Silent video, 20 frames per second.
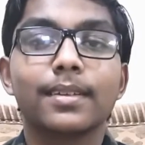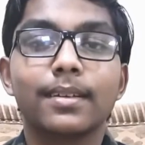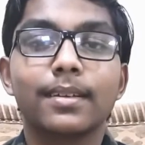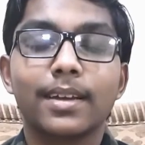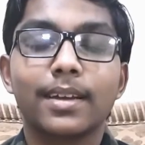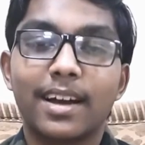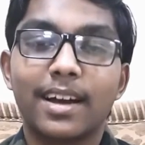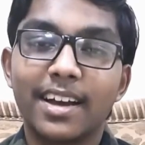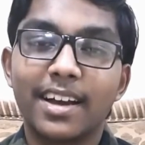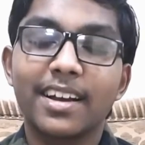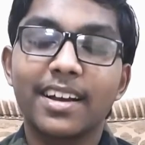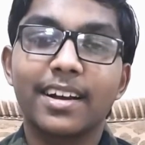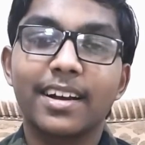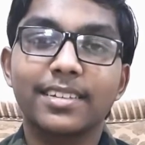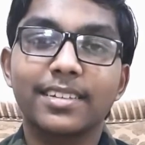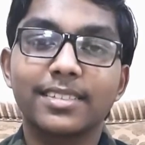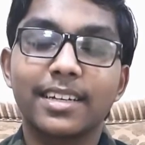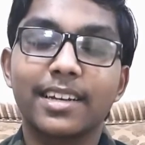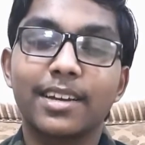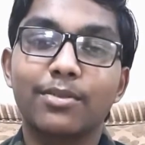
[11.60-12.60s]
Hi guys,
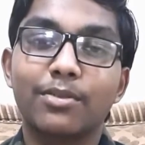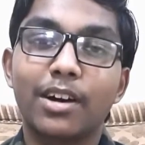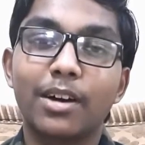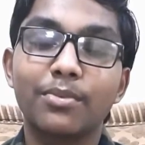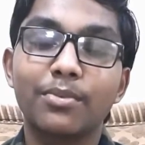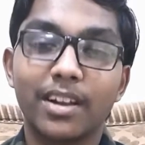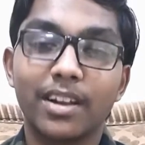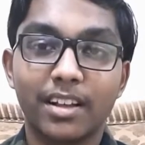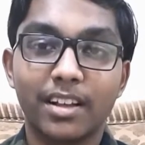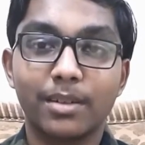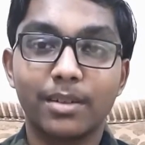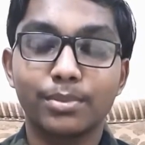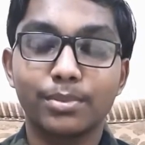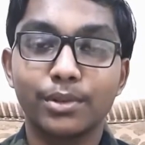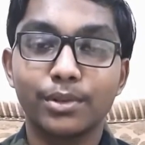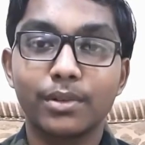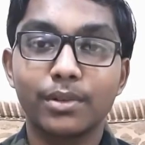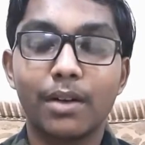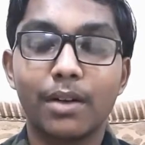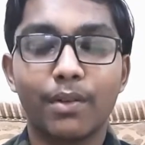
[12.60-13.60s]
and a warm welcome
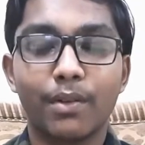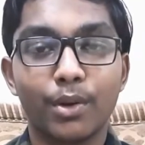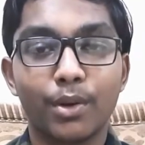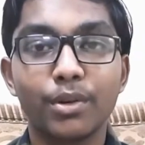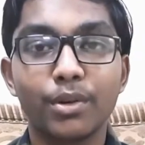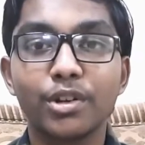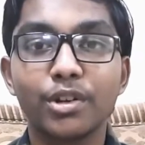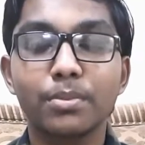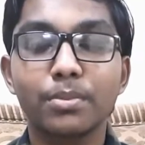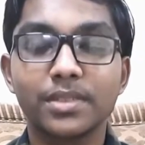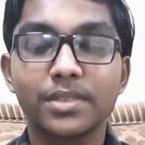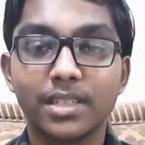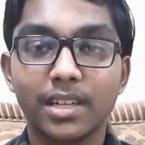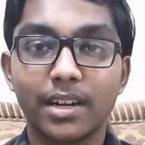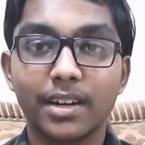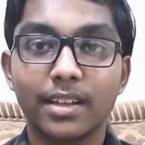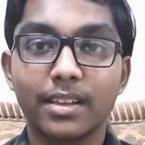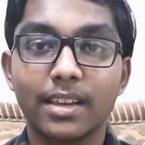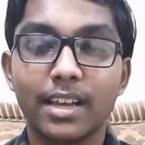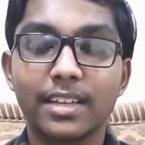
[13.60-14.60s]
to our YouTube
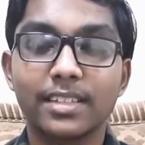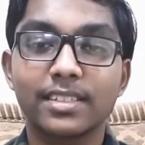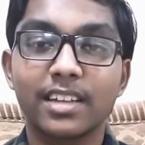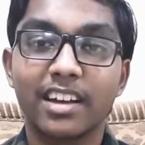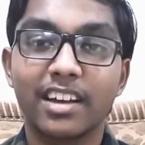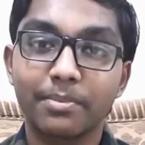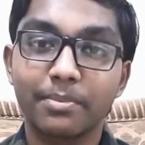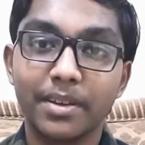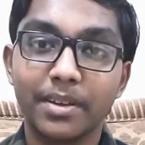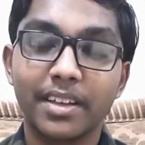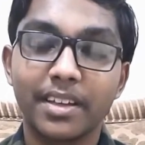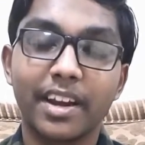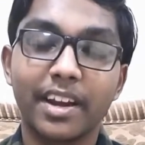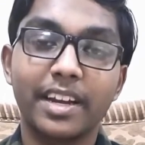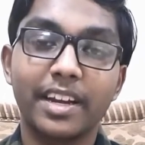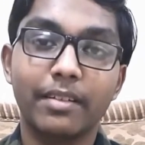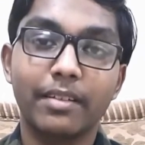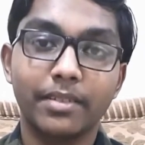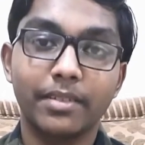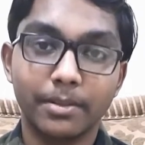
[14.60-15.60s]
channel SRP
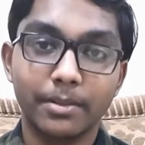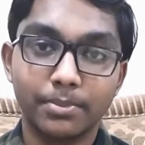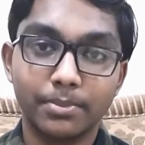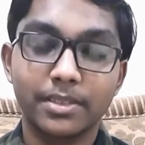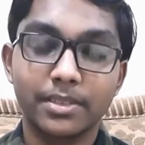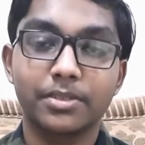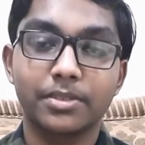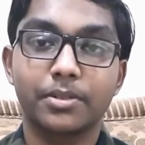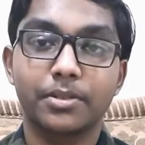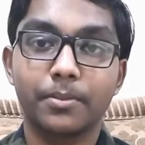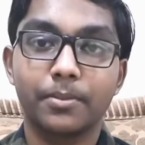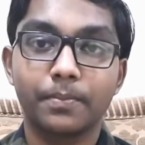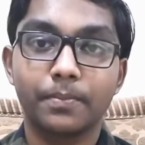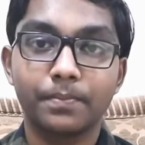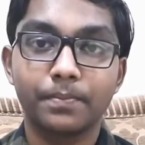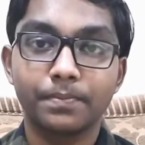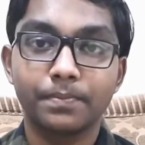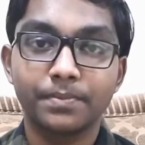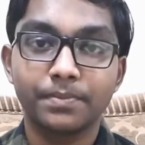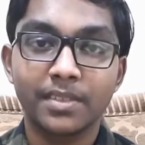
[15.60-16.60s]
Creative Tips.
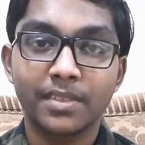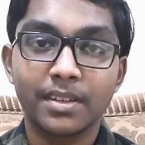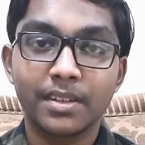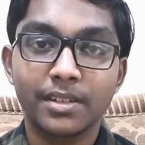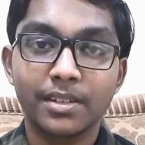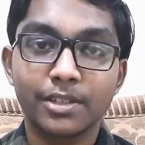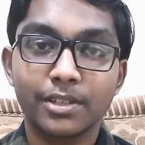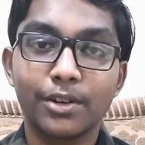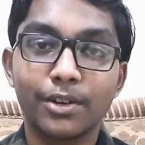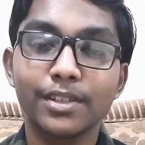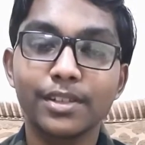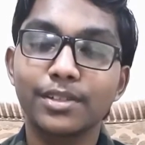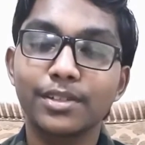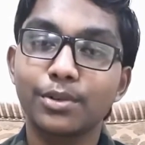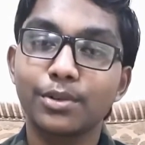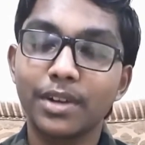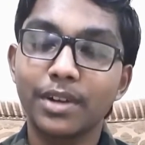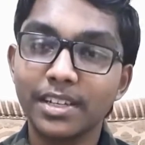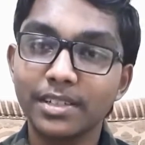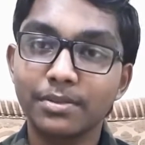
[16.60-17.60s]
So in this
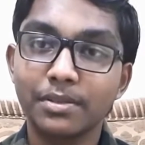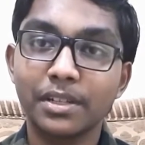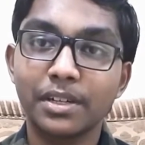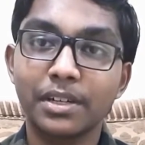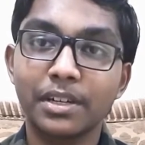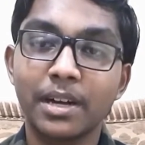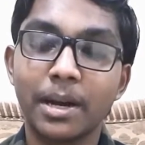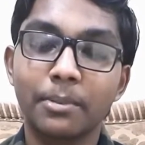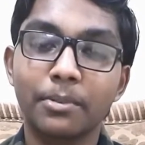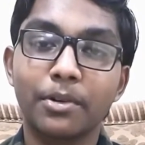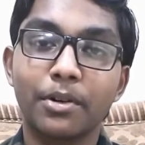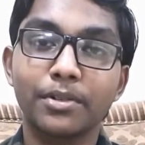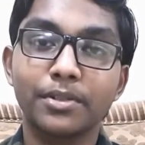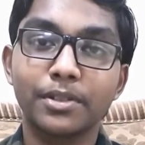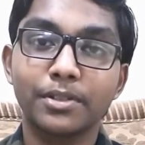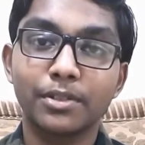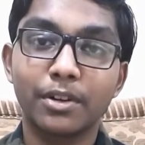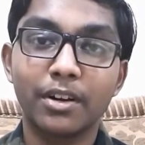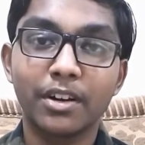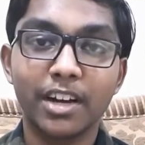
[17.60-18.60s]
today's video I am going to
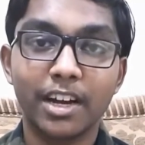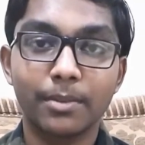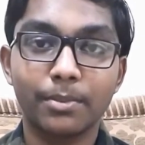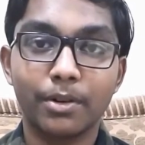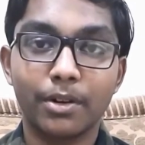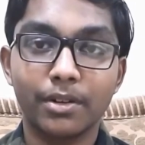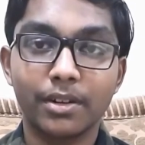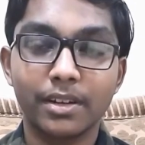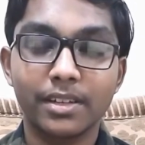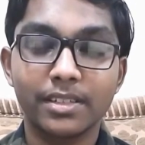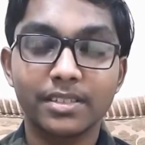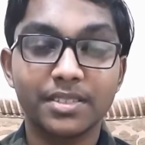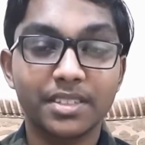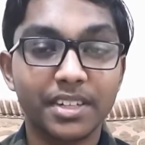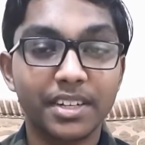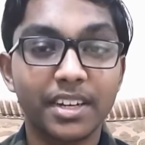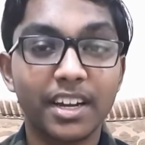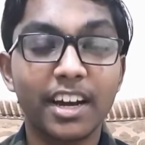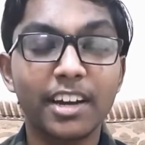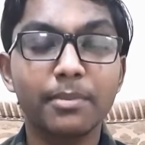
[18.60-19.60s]
talk about Sri
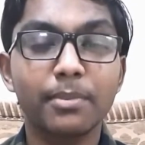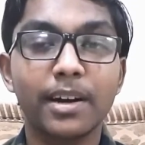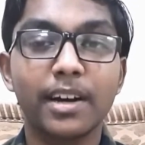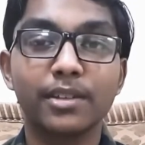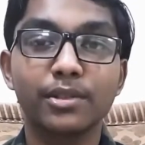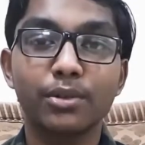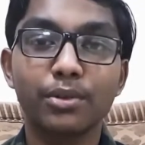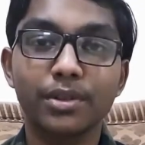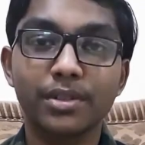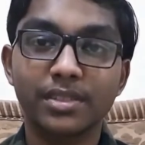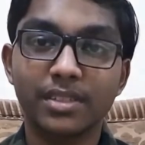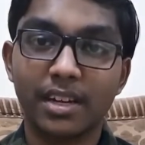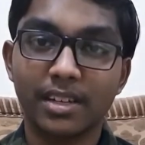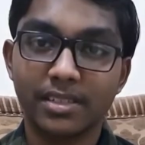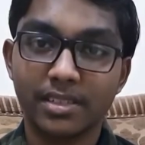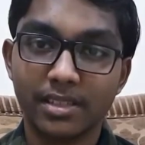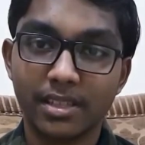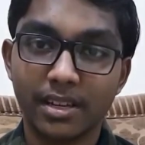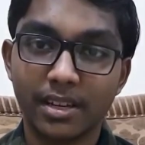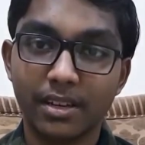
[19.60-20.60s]
Lal Bahadur
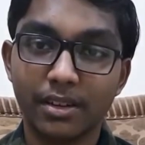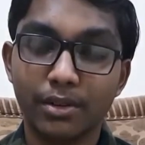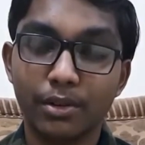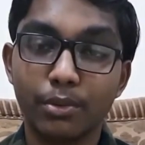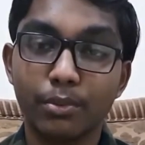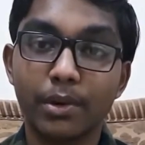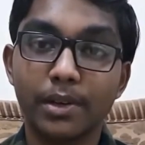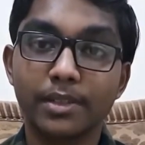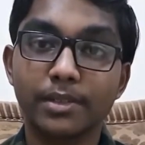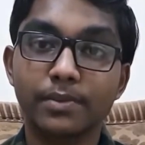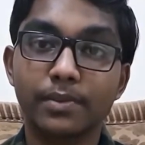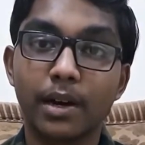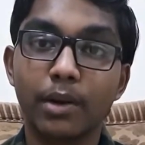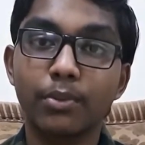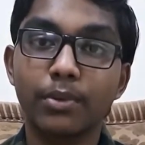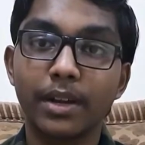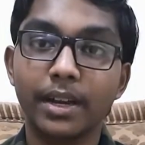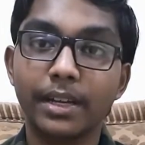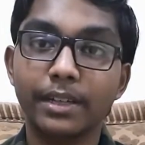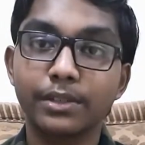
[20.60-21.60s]
Sasthri, who was
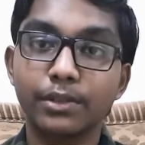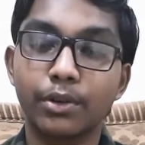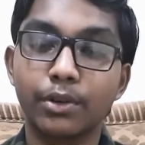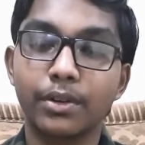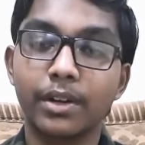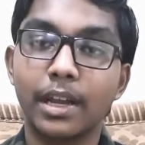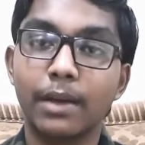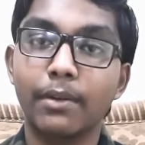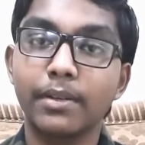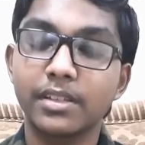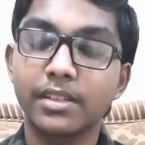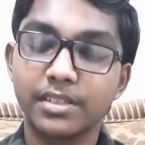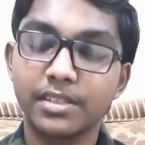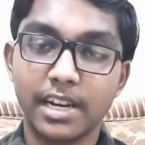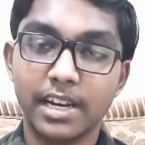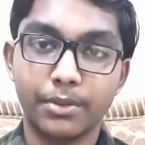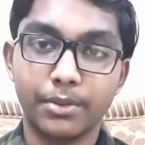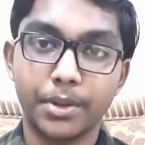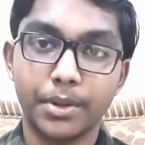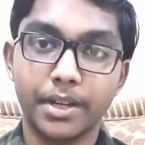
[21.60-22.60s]
founded on 11th
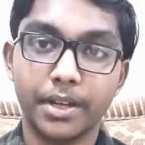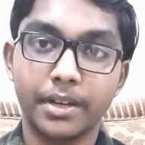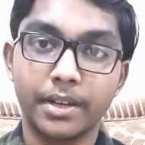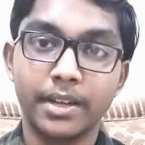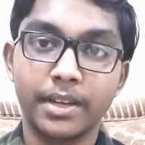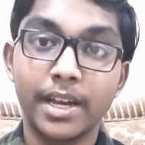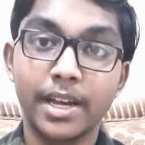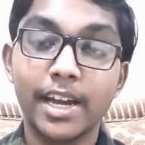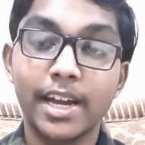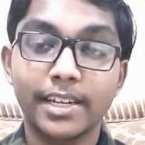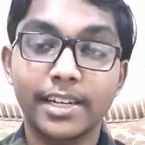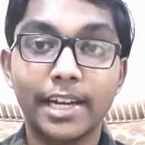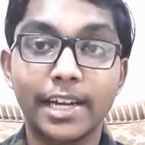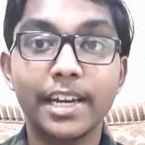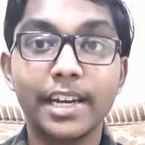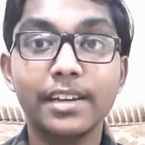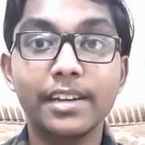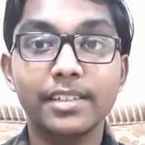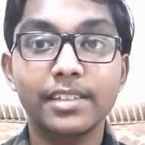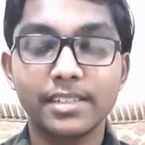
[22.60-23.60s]
January
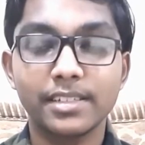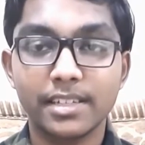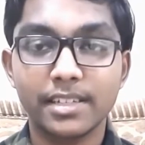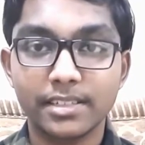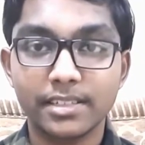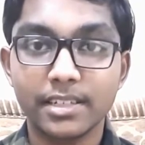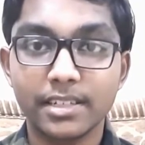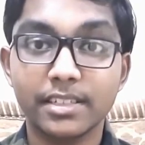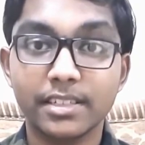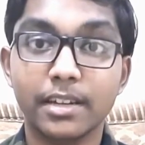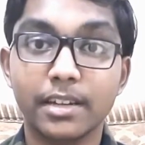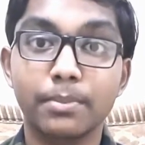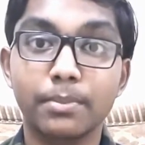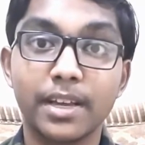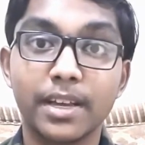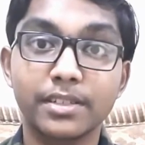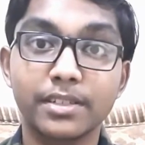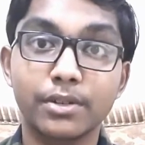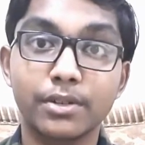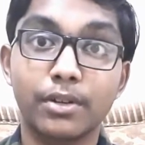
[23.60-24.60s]
1966 in a
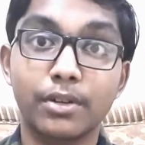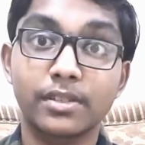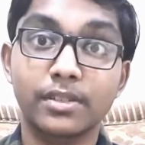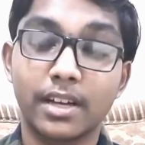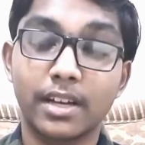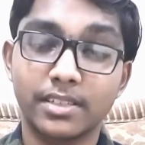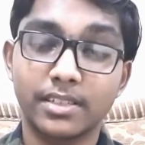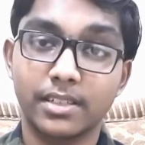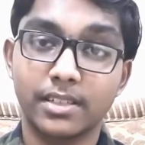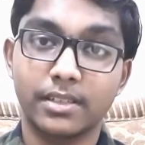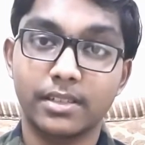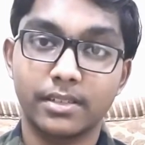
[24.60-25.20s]
place called Tashkent,